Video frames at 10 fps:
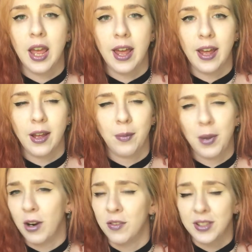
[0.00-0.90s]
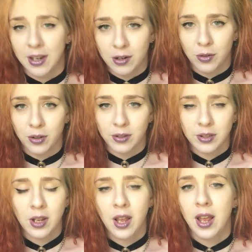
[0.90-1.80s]
a pair of
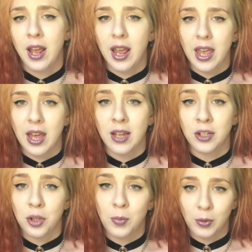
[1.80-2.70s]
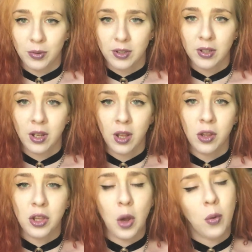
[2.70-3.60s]
sandals, and the boots.
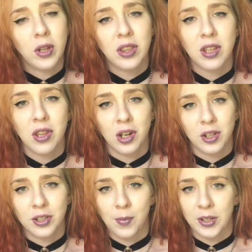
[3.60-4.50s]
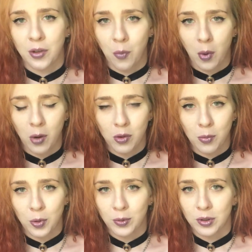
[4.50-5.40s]
The only thing that I could see myself wearing were the
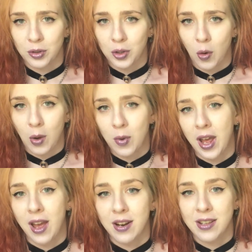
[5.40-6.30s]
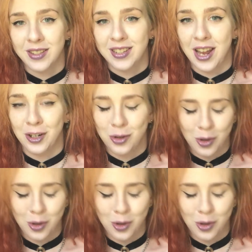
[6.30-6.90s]
boots, so I went ahead and snagged